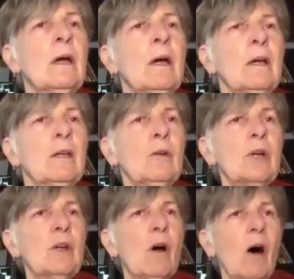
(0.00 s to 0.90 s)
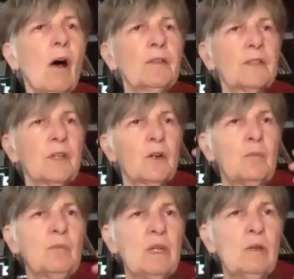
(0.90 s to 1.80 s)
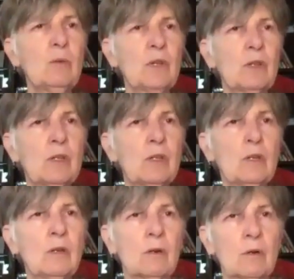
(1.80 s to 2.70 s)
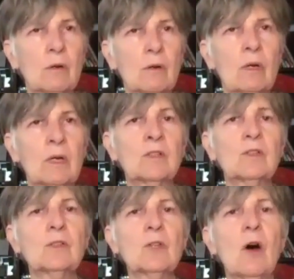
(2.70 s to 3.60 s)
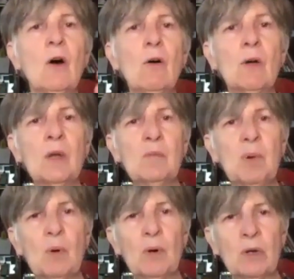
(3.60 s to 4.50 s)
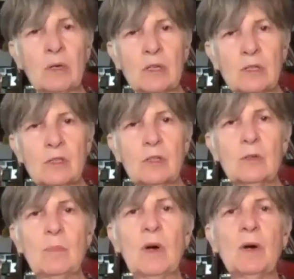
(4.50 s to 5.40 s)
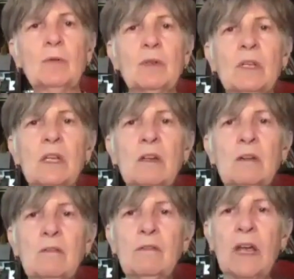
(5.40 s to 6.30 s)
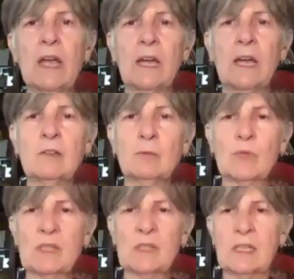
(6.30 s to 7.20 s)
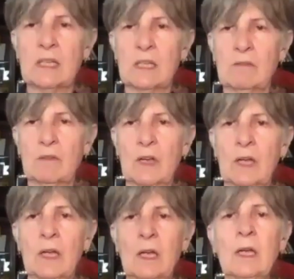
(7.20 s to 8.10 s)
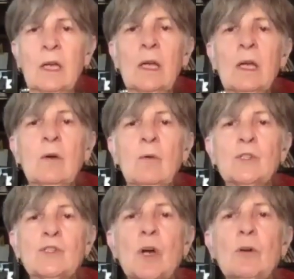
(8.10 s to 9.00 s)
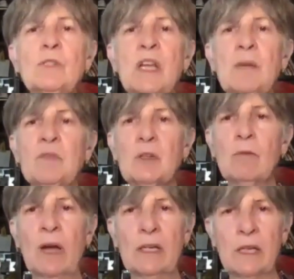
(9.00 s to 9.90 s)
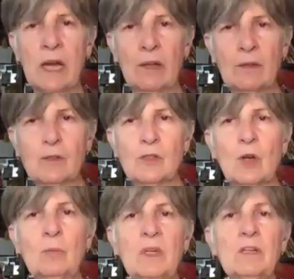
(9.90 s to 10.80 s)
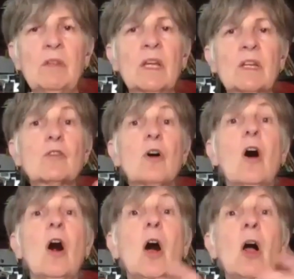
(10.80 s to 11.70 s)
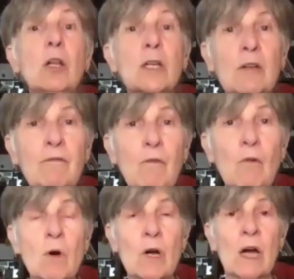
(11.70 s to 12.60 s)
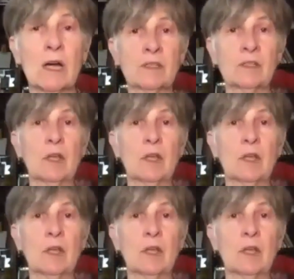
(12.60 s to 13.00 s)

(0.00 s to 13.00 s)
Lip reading: you can also be with you. It's so important to both give and receive. We're so tempted right now. There's so many things calling for us